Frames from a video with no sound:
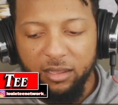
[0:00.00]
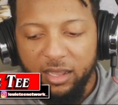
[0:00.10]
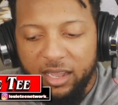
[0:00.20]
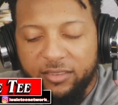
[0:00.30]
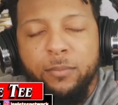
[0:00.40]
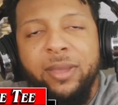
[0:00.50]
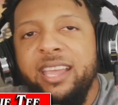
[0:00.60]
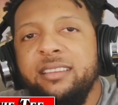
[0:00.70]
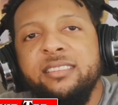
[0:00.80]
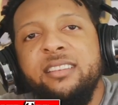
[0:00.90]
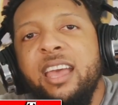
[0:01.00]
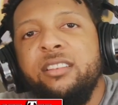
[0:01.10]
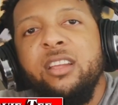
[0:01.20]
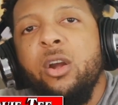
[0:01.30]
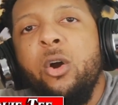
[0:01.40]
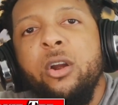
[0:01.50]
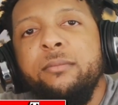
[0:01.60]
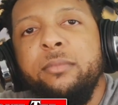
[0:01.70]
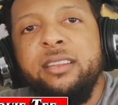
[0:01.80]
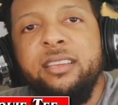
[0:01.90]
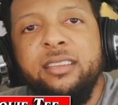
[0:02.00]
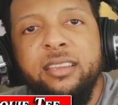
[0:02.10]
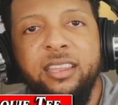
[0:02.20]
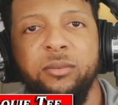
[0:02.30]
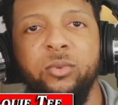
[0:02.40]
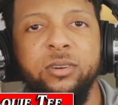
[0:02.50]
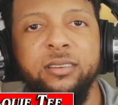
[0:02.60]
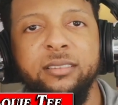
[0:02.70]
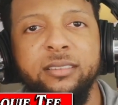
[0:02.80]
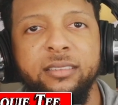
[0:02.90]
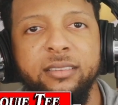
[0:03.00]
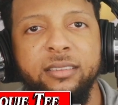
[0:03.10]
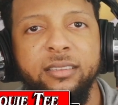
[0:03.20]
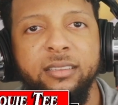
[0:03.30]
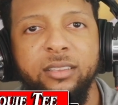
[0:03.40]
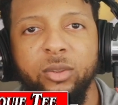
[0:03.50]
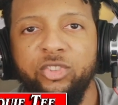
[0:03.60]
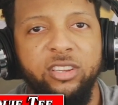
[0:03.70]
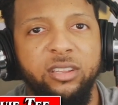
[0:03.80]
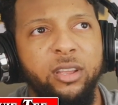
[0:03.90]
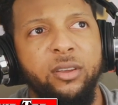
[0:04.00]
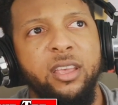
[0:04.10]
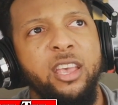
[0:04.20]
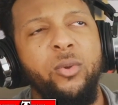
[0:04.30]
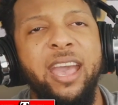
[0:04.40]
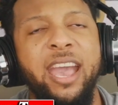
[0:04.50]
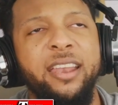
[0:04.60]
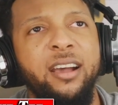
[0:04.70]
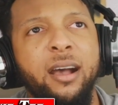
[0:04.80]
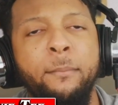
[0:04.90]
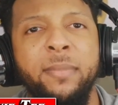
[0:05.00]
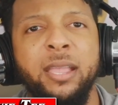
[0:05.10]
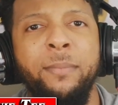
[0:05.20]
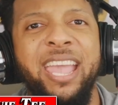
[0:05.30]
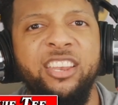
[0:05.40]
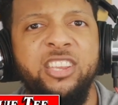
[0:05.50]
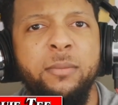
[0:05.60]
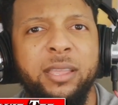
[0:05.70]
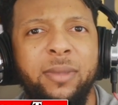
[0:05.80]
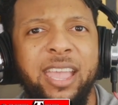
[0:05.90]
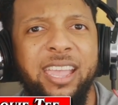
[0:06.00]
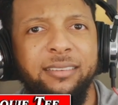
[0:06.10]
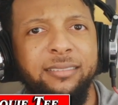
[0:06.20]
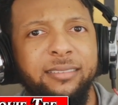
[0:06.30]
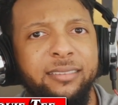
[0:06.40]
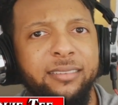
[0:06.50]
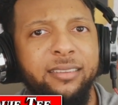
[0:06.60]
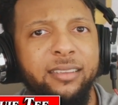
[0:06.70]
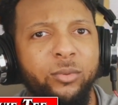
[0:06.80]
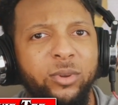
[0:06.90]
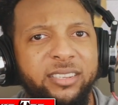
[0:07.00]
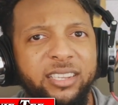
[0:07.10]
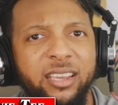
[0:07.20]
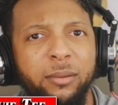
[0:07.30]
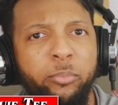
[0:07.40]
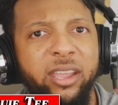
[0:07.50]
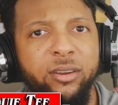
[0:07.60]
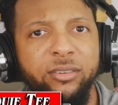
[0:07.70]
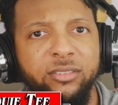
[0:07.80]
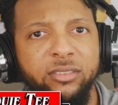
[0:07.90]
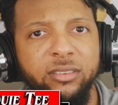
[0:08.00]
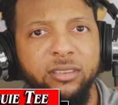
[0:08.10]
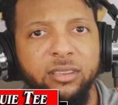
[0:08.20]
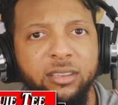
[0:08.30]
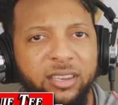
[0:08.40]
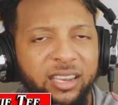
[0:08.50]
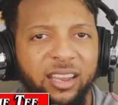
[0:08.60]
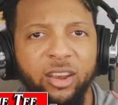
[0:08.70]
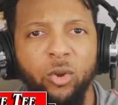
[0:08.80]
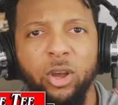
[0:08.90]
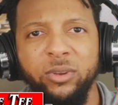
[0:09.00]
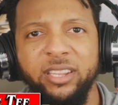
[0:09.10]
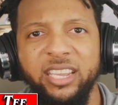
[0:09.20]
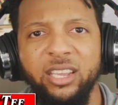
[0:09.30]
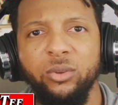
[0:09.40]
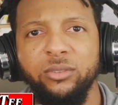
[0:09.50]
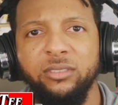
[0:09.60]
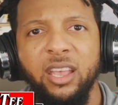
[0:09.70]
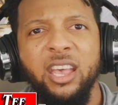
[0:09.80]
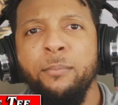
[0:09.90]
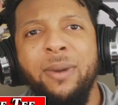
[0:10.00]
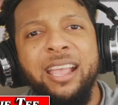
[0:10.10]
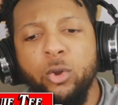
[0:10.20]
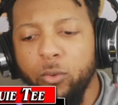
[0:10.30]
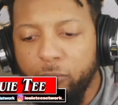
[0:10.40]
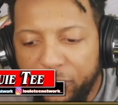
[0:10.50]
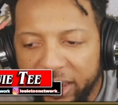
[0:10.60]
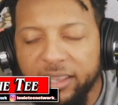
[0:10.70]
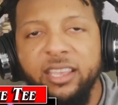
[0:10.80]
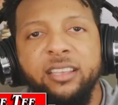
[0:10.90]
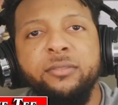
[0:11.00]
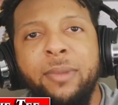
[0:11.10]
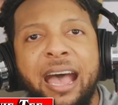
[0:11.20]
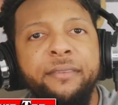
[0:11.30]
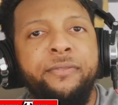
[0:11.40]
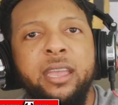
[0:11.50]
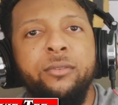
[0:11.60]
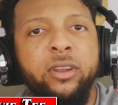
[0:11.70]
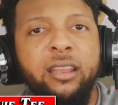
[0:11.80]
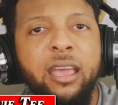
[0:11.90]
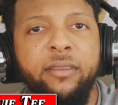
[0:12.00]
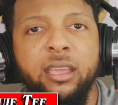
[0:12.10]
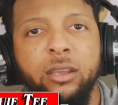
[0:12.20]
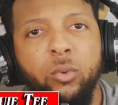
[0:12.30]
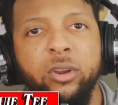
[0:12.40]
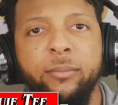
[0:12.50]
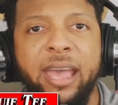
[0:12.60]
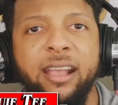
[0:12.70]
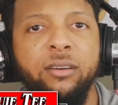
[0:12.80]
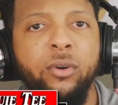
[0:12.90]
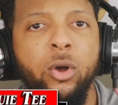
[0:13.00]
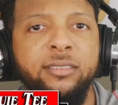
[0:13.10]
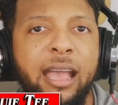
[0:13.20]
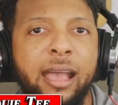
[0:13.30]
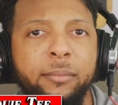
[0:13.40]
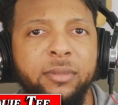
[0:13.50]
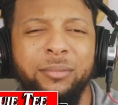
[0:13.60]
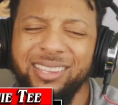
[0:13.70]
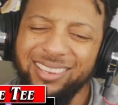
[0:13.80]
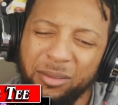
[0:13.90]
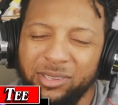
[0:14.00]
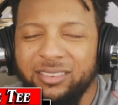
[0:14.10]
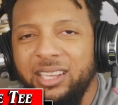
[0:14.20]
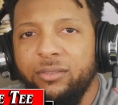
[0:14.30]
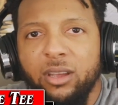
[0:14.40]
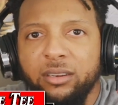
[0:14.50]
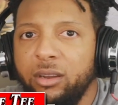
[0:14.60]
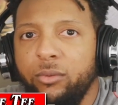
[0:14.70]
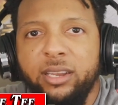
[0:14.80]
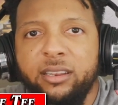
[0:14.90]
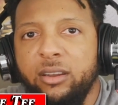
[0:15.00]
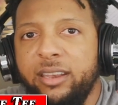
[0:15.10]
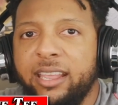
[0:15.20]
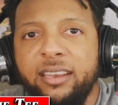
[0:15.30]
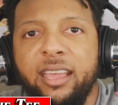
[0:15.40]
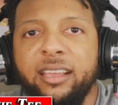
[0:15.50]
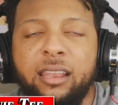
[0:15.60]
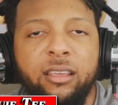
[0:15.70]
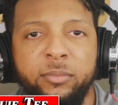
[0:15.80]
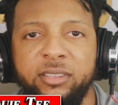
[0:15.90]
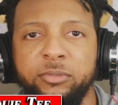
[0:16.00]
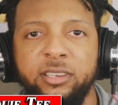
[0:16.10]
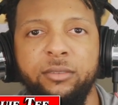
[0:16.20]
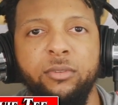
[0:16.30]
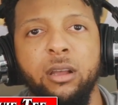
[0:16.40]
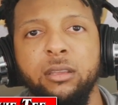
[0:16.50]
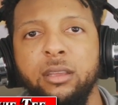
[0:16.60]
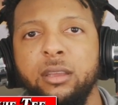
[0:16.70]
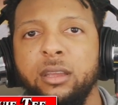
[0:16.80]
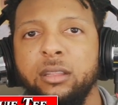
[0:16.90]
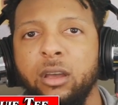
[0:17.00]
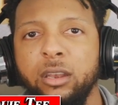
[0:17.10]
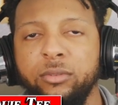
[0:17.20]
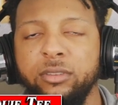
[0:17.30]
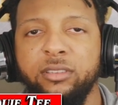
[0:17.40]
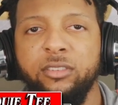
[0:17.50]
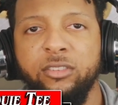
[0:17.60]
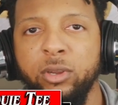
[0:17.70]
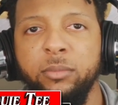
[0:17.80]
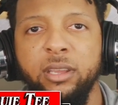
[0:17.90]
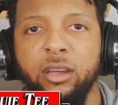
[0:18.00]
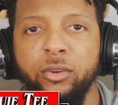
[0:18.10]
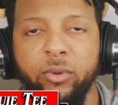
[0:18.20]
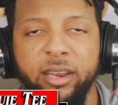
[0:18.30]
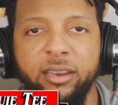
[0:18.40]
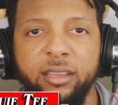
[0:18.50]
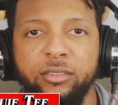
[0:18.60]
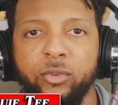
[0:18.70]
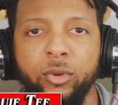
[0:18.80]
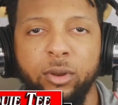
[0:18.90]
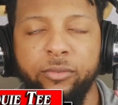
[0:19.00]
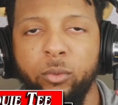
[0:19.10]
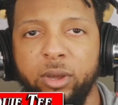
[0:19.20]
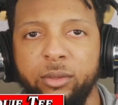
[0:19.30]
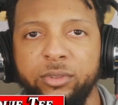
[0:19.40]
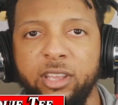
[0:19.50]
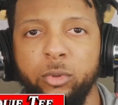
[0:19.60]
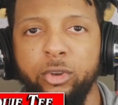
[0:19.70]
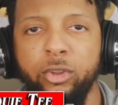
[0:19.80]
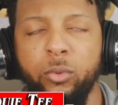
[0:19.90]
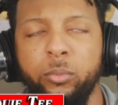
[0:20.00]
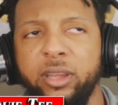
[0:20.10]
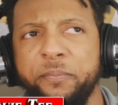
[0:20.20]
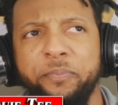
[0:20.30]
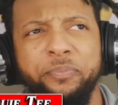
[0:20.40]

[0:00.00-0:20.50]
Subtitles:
it's amazing that there aren't many anymore. You know, you had Jim McMahon with the Bears. Then later on with the Eagles. Michael Vick is my favorite left-handed quarterback of all time. I mean, him and Steve Young, they're right there neck and neck. I love me some Steve Young. Thought he was extremely underrated in his career for what he was able to do. But